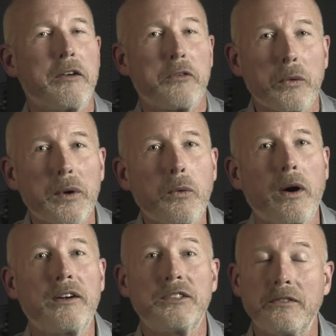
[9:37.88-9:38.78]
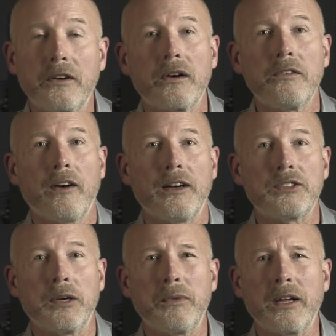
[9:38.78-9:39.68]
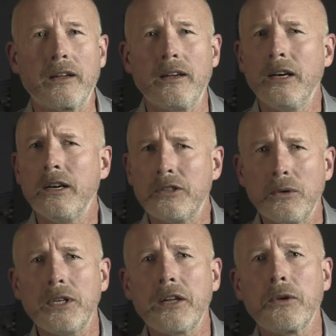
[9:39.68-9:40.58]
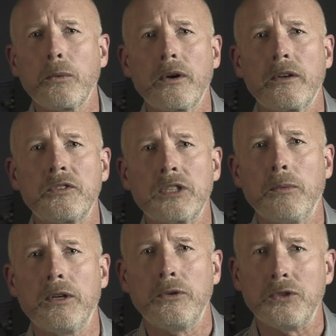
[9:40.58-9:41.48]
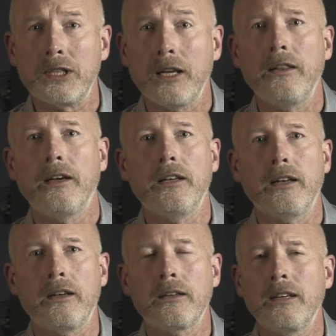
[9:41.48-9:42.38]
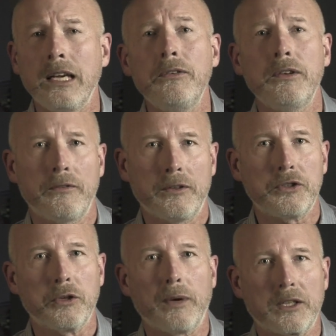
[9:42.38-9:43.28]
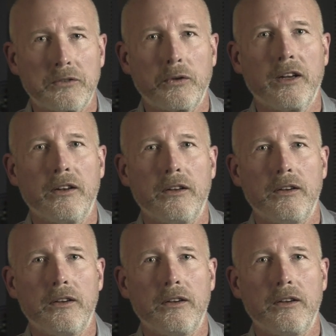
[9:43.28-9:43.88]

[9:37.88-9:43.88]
If you're required to verify something, don't take the word of someone who said they did it, even if it's your best friend.